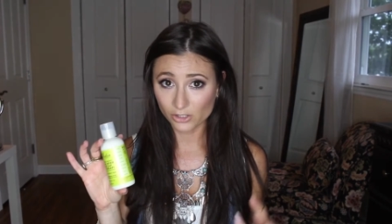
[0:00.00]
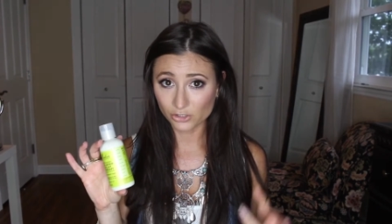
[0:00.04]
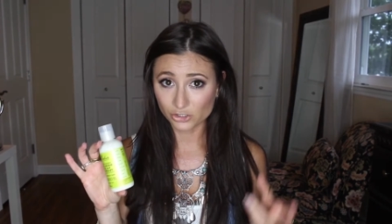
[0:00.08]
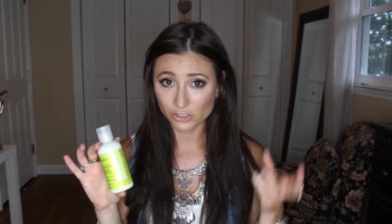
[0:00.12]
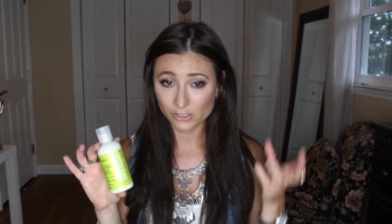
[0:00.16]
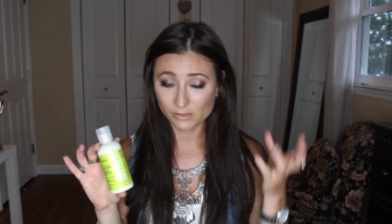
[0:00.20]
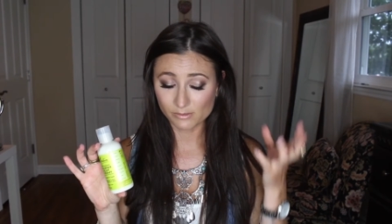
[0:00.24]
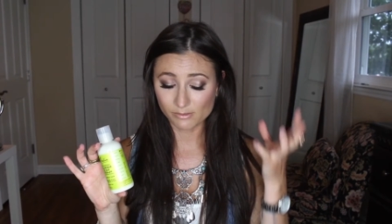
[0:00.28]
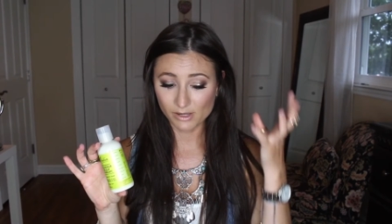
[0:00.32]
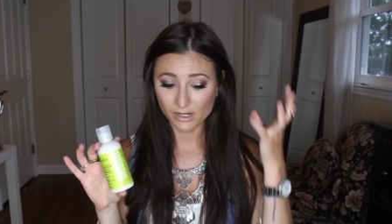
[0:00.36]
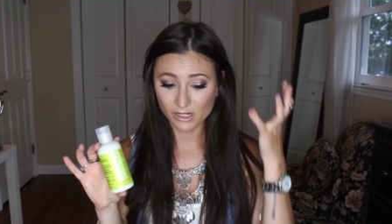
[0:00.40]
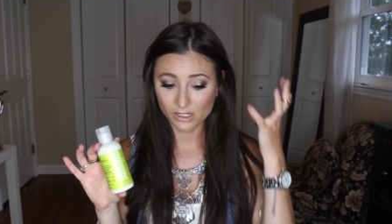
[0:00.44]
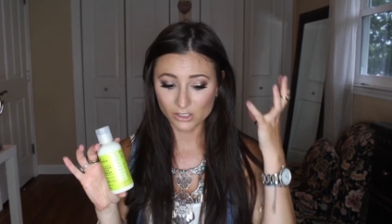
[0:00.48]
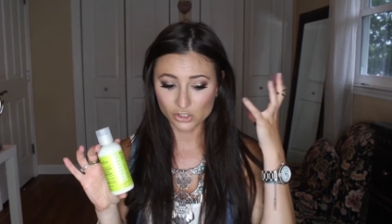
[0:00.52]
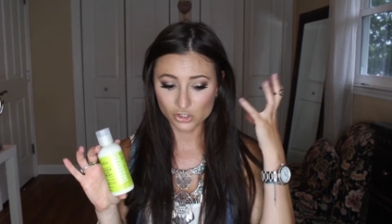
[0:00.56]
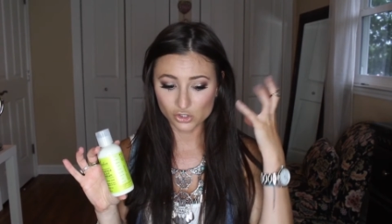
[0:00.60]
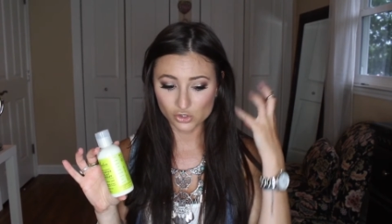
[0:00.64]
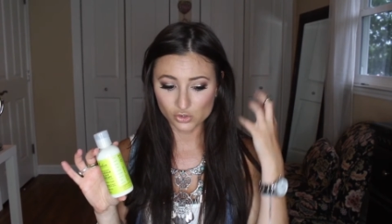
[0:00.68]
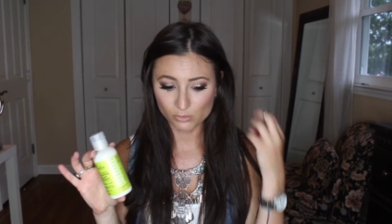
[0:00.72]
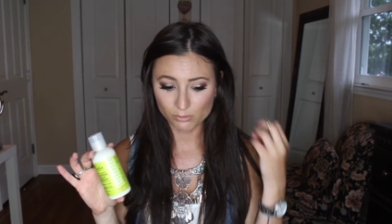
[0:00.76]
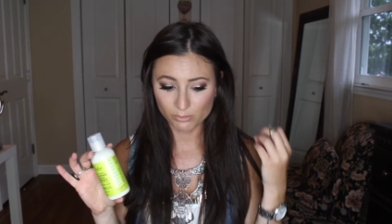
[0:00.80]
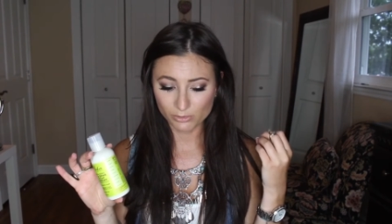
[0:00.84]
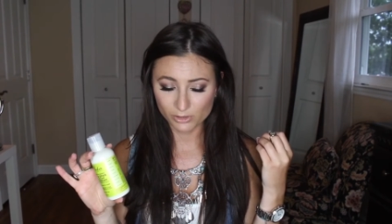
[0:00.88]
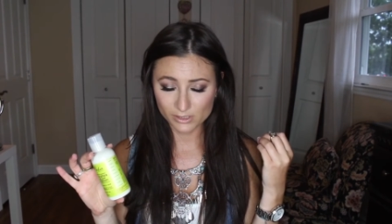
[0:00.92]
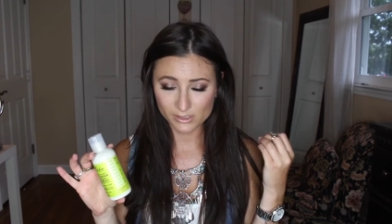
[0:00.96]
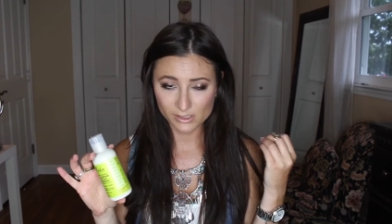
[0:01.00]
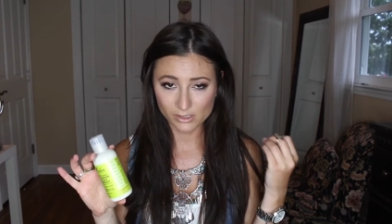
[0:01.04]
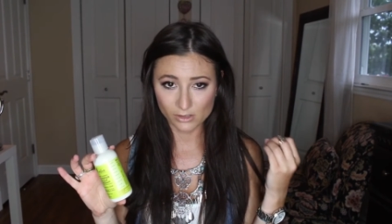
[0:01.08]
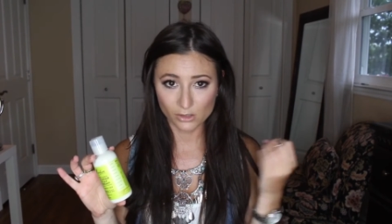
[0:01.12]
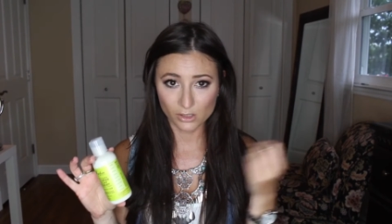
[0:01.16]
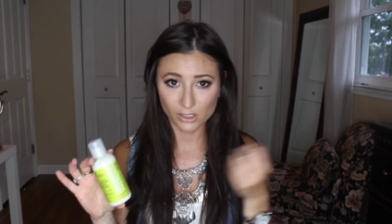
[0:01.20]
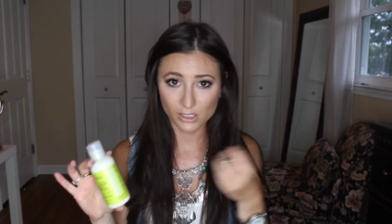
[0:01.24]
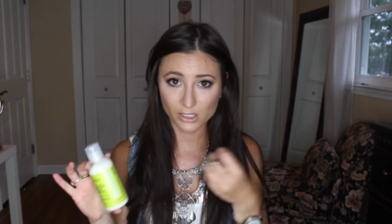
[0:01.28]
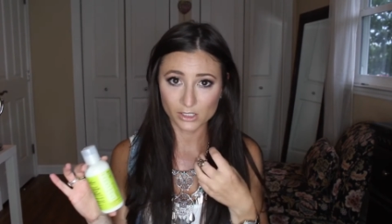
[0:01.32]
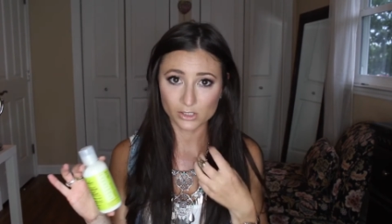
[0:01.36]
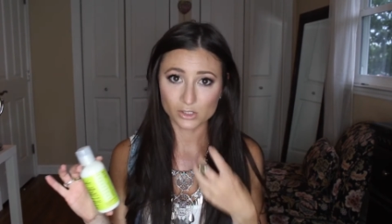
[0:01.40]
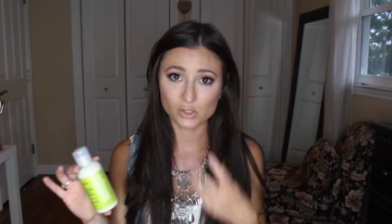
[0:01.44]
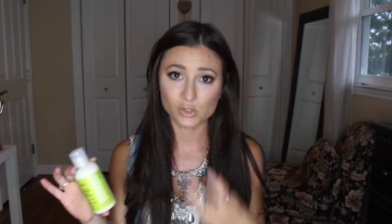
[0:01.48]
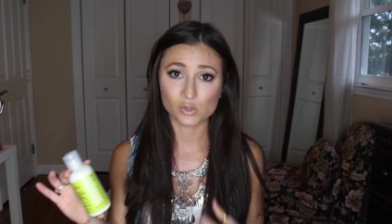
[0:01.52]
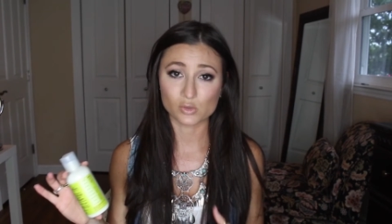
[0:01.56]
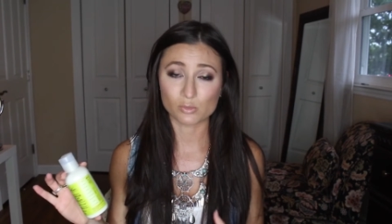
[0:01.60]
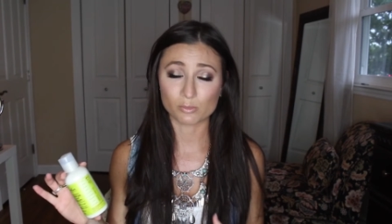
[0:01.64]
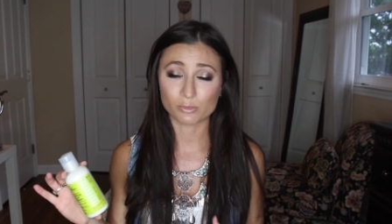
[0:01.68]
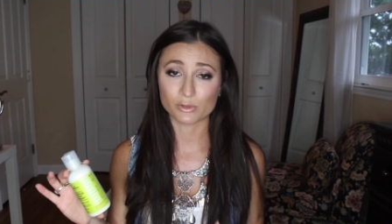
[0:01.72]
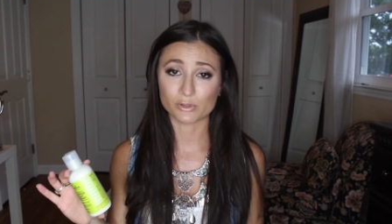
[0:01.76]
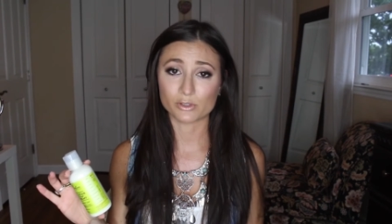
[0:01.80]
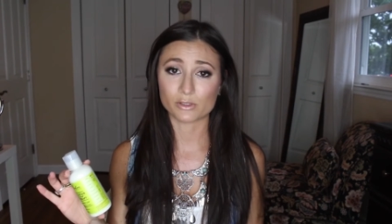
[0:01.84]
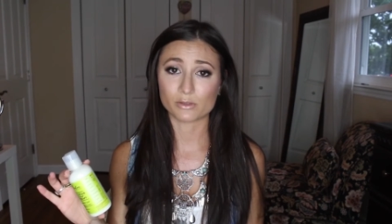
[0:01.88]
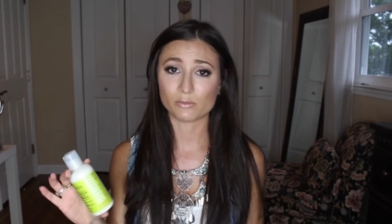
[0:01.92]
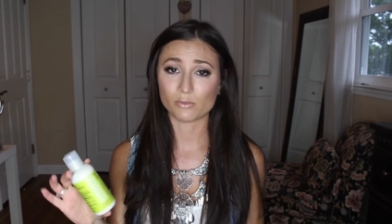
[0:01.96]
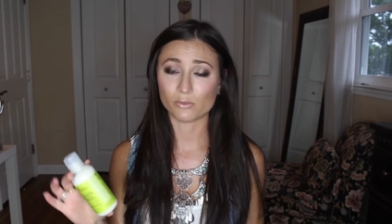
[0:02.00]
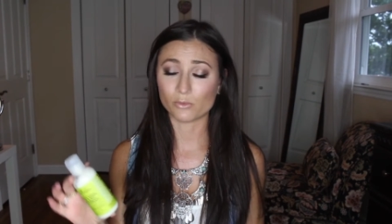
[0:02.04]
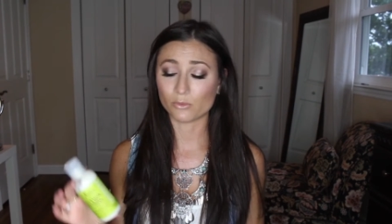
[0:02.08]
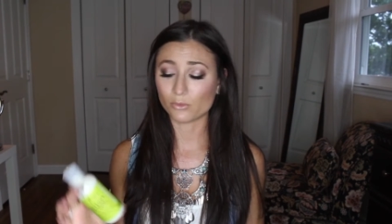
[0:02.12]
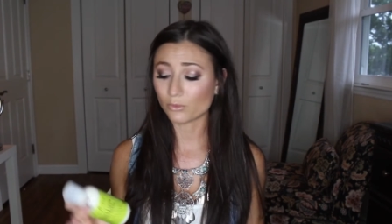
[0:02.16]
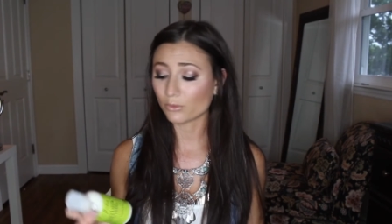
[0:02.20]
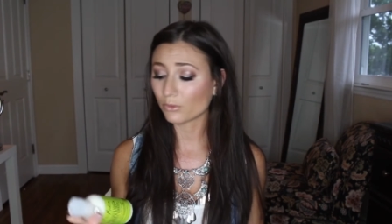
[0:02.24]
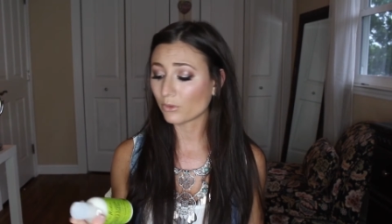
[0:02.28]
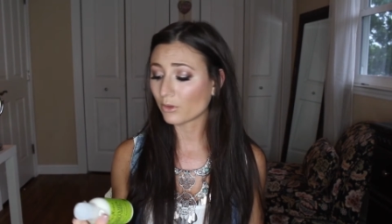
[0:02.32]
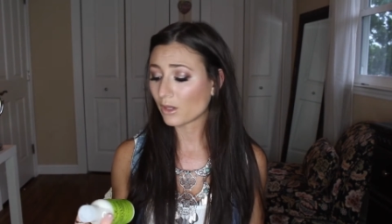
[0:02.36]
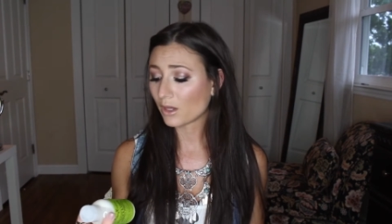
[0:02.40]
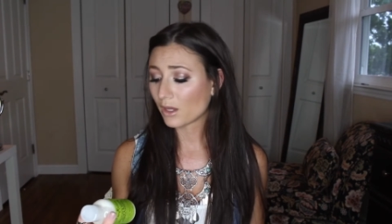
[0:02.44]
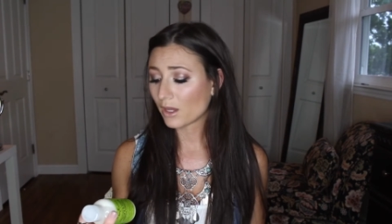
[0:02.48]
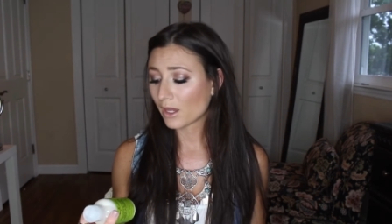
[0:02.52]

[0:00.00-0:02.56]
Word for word: It just made it super silky and super smooth,